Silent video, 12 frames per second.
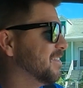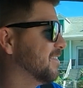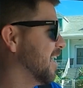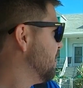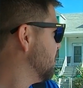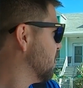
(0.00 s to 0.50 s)

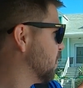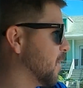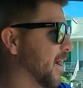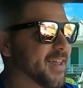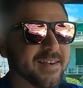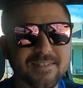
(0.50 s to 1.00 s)
they were
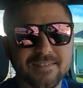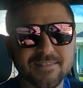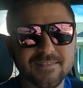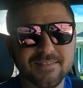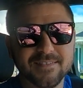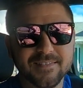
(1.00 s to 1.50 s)
right
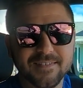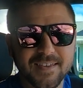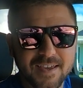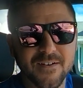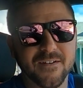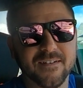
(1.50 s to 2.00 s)

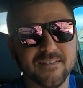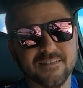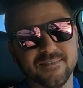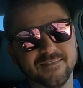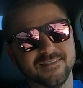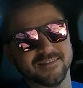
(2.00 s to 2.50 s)
here.
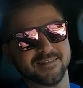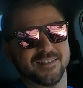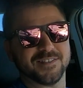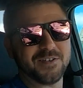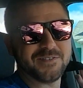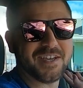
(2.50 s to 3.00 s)

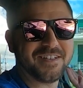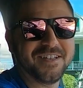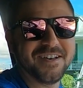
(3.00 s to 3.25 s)
Let's go take a